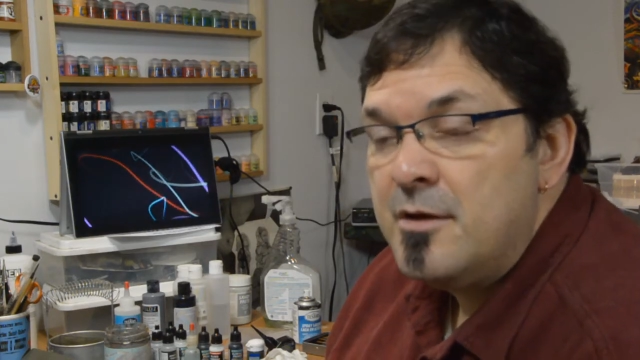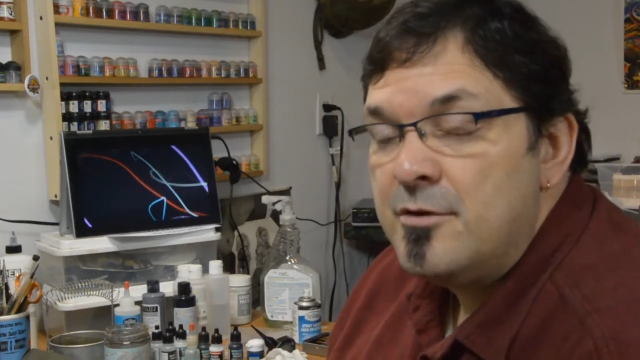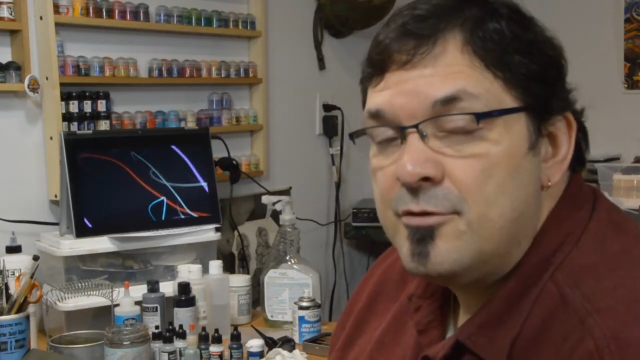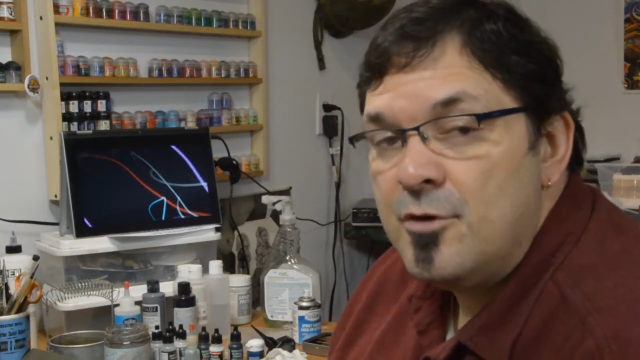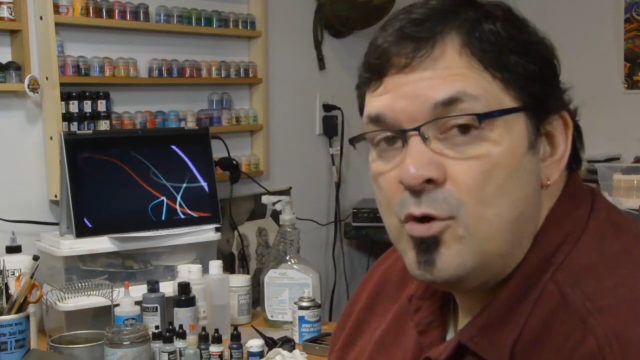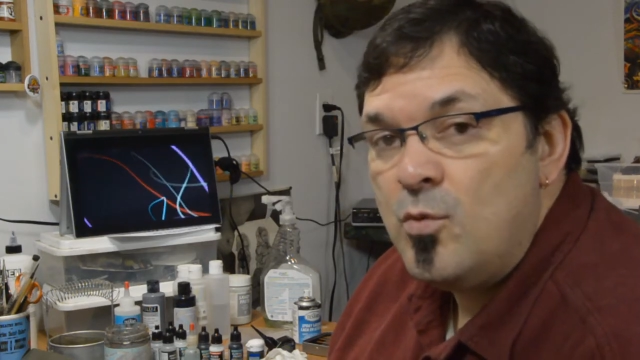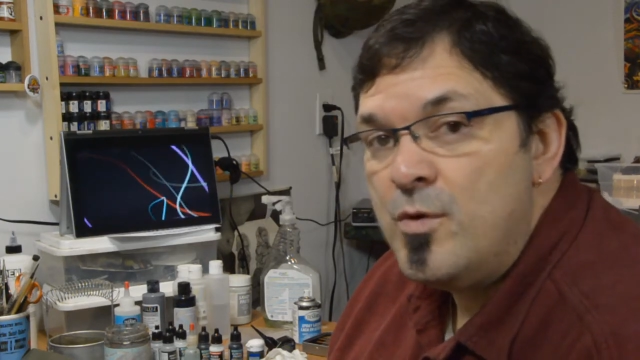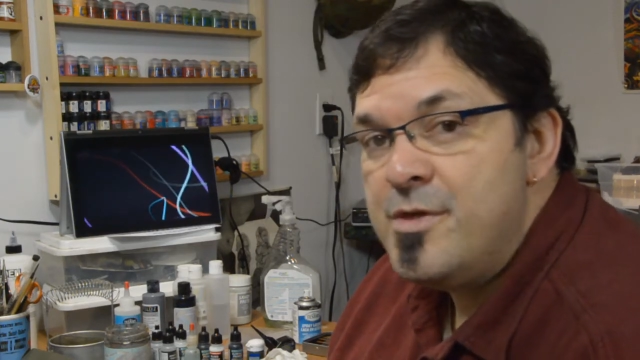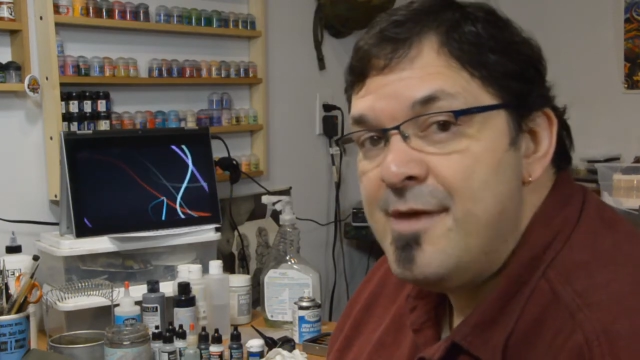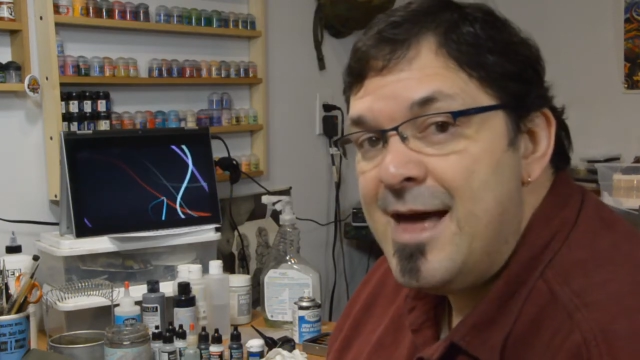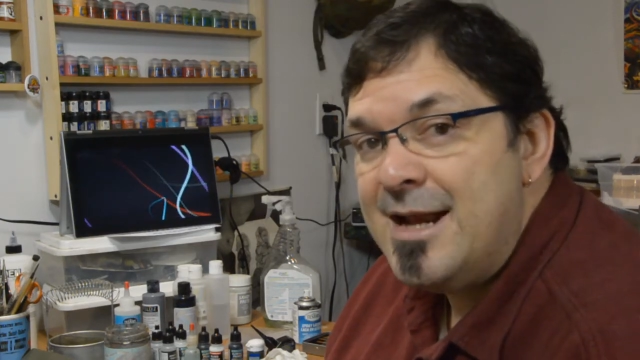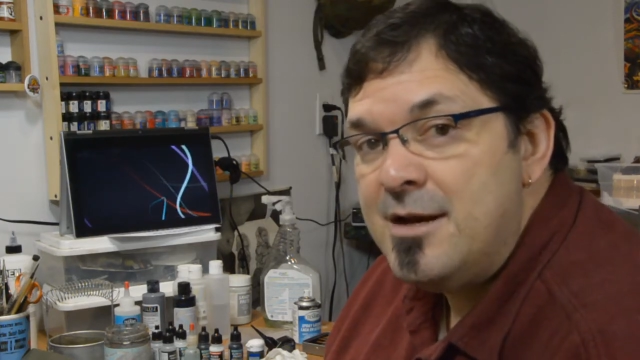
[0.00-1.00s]
So with
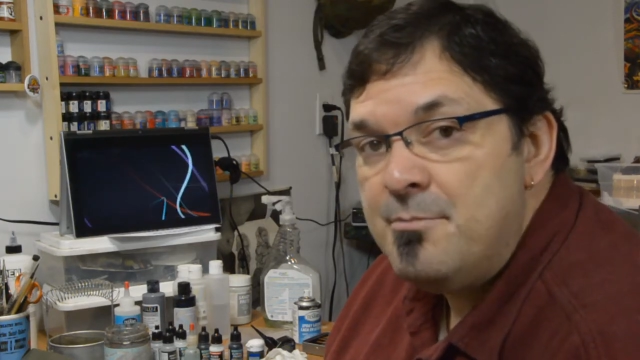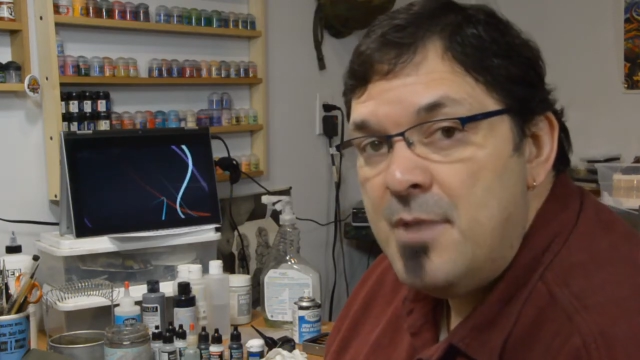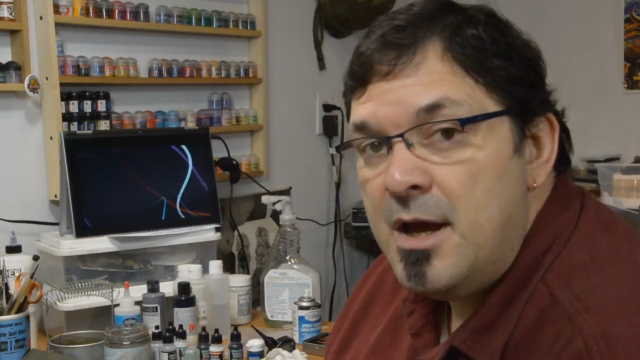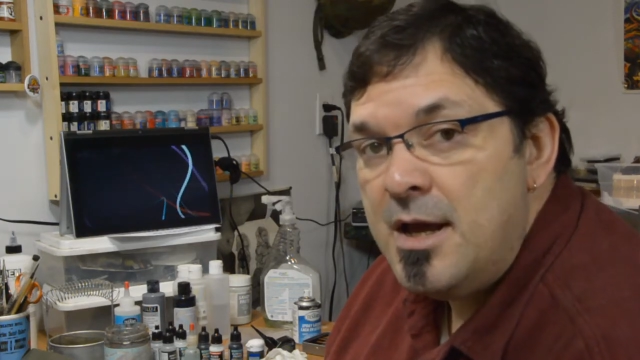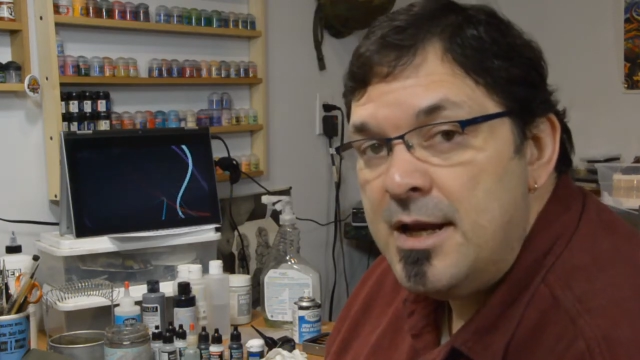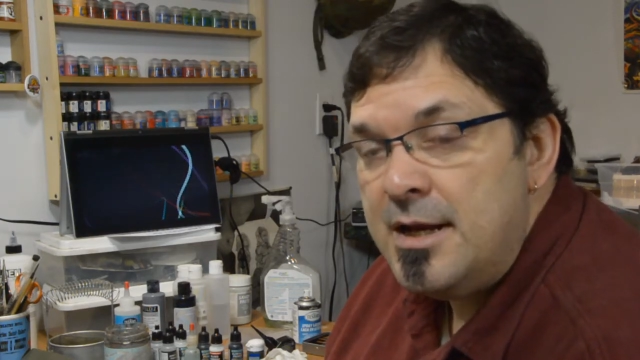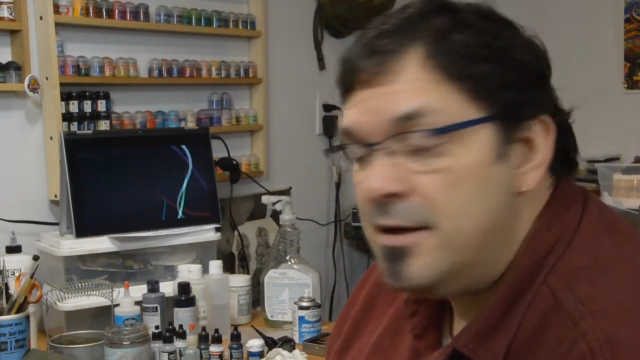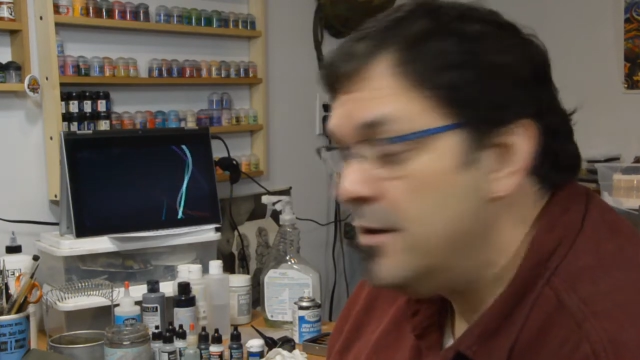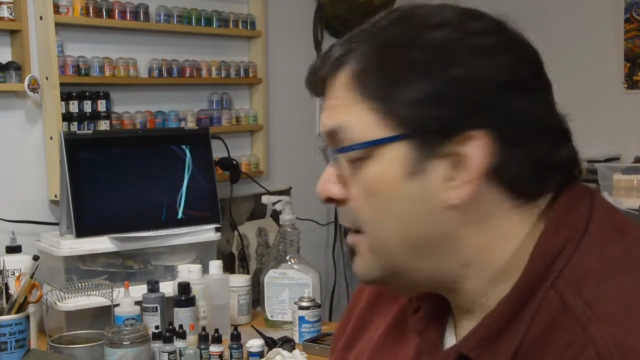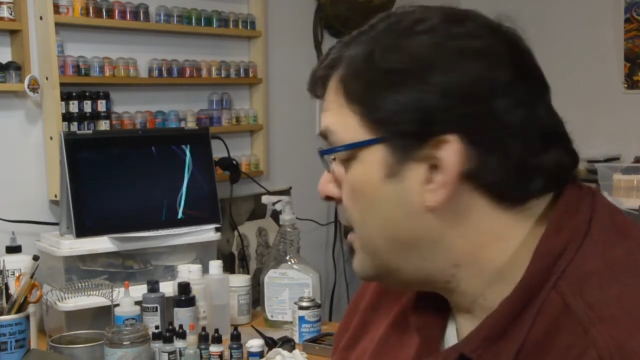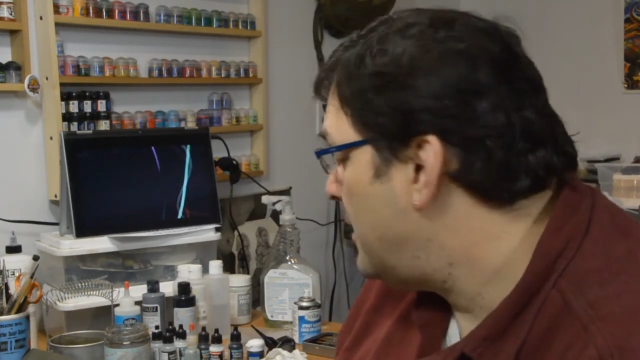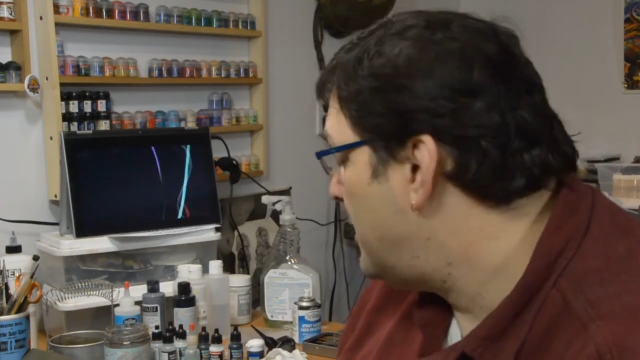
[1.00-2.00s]
that in mind,